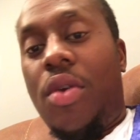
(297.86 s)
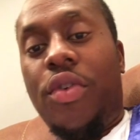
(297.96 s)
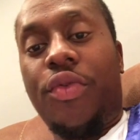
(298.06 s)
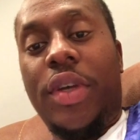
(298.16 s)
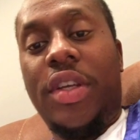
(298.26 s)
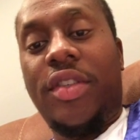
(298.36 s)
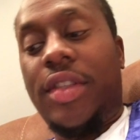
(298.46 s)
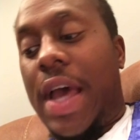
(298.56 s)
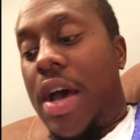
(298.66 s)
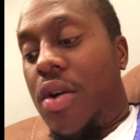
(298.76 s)
which reads,
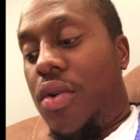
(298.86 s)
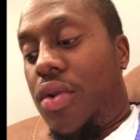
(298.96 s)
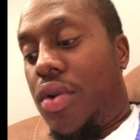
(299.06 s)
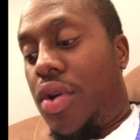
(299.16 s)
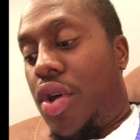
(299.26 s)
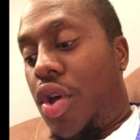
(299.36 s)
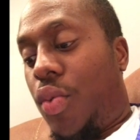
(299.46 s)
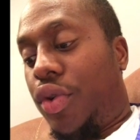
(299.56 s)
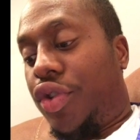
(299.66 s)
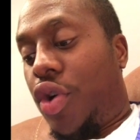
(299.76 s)
Thou
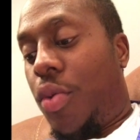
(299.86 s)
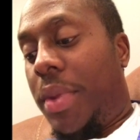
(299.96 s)
will show